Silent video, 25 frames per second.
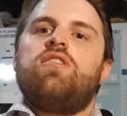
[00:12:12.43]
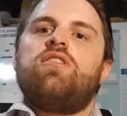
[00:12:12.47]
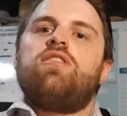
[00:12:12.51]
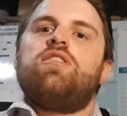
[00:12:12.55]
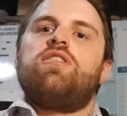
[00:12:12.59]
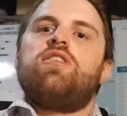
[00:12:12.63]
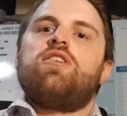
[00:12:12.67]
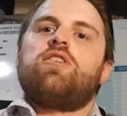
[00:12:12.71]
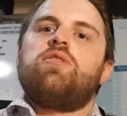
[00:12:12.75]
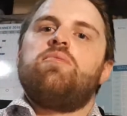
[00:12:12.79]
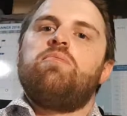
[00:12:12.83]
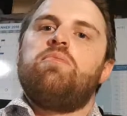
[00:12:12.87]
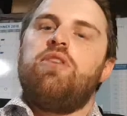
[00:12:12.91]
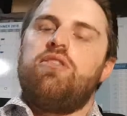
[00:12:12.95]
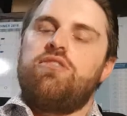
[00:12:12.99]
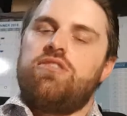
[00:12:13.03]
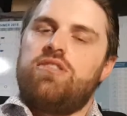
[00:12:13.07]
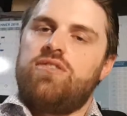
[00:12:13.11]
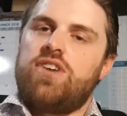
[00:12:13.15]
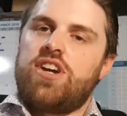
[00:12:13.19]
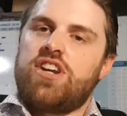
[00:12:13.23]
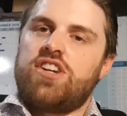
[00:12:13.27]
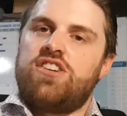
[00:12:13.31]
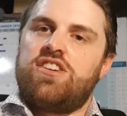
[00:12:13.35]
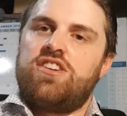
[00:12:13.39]
The
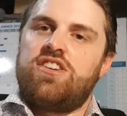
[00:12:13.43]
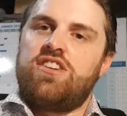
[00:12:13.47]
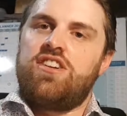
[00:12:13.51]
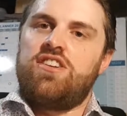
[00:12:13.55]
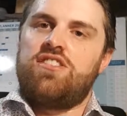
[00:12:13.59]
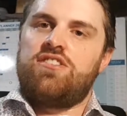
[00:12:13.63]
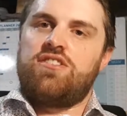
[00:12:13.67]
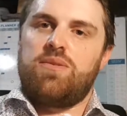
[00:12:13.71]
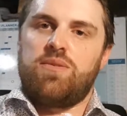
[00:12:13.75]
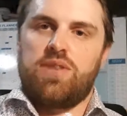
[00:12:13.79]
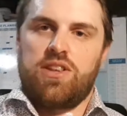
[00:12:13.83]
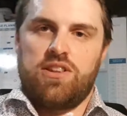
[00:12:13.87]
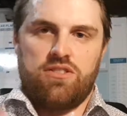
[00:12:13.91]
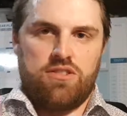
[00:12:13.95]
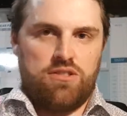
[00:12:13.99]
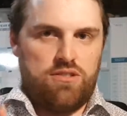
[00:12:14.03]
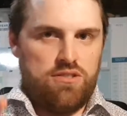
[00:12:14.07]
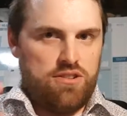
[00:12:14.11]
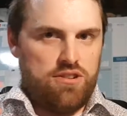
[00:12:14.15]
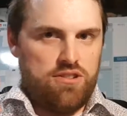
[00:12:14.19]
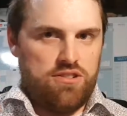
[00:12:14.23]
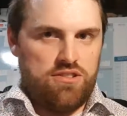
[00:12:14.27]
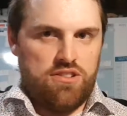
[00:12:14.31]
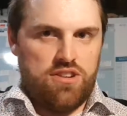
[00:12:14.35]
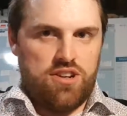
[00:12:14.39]
compulsive action is something that's going
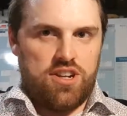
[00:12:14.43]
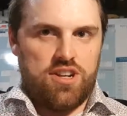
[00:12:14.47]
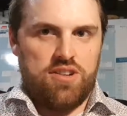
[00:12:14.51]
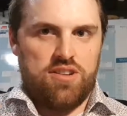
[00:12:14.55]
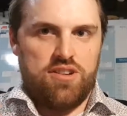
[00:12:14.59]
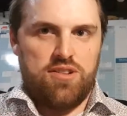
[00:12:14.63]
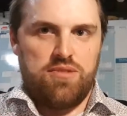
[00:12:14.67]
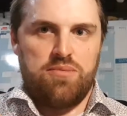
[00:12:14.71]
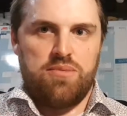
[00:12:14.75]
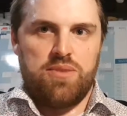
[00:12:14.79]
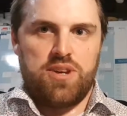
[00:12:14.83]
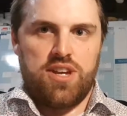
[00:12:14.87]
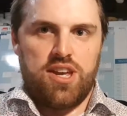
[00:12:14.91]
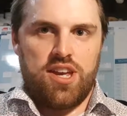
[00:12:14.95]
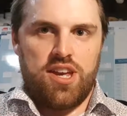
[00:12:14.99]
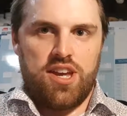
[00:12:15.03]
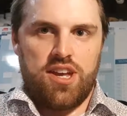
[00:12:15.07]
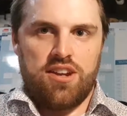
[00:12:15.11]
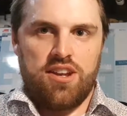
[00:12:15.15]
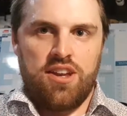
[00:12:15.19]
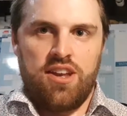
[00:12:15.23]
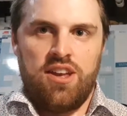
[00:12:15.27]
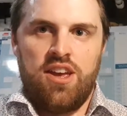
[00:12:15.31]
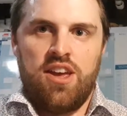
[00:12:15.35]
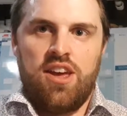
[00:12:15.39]
on inside my
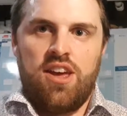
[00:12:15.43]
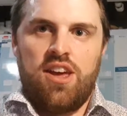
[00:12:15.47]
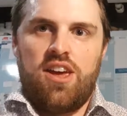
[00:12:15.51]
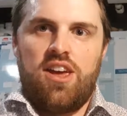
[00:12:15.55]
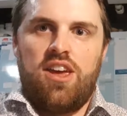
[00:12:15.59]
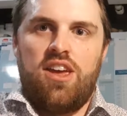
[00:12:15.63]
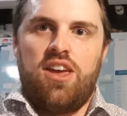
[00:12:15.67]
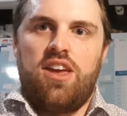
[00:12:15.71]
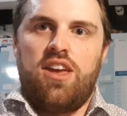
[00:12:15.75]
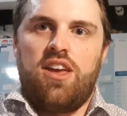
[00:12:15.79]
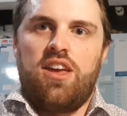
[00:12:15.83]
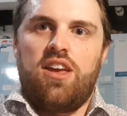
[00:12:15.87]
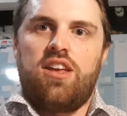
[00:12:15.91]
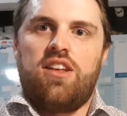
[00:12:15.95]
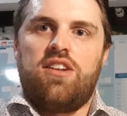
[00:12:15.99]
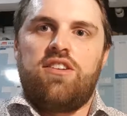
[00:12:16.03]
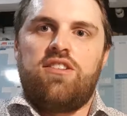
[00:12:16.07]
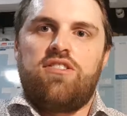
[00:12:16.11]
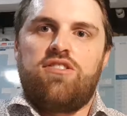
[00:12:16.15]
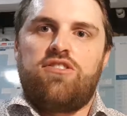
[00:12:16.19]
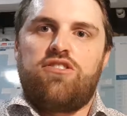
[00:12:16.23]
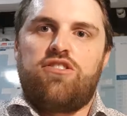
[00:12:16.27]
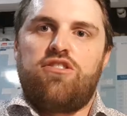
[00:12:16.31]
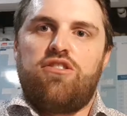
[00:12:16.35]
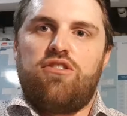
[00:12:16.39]
head, and
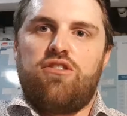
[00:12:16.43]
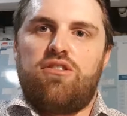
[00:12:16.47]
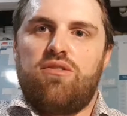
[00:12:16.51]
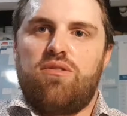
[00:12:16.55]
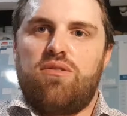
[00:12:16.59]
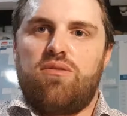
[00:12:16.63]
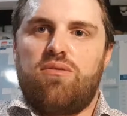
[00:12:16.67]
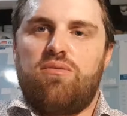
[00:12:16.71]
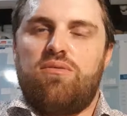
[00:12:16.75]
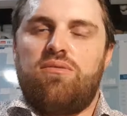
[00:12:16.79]
so